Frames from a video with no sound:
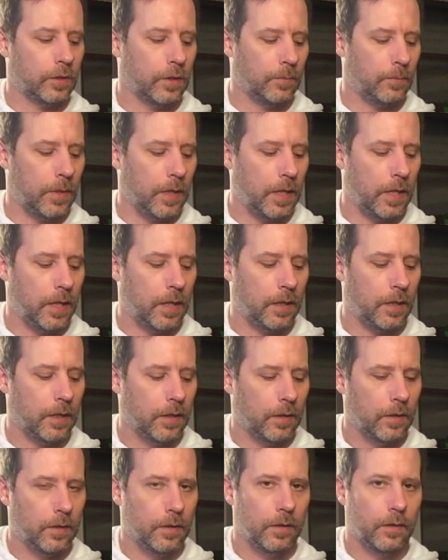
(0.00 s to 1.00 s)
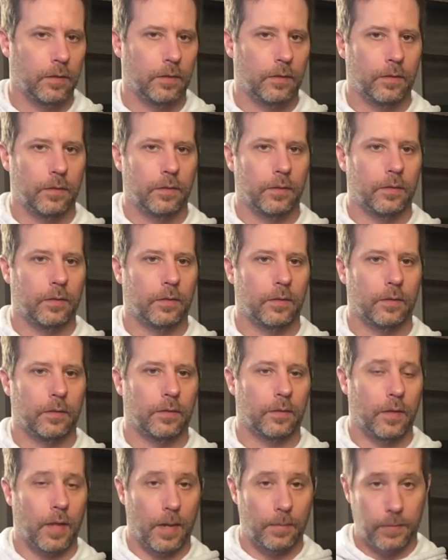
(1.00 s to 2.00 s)
to me,
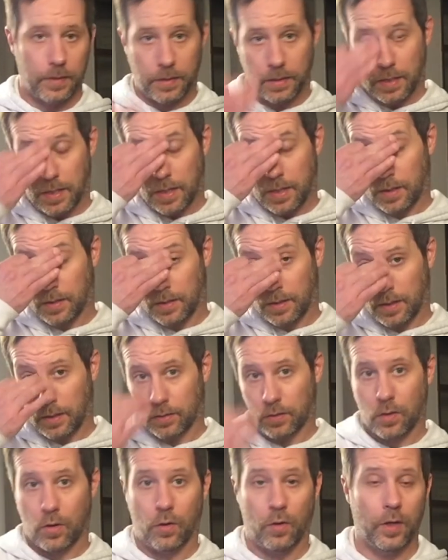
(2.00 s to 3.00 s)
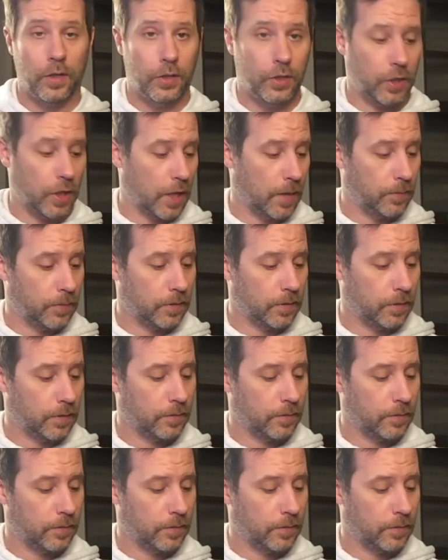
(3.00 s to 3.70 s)
I'm seeing these chord shapes.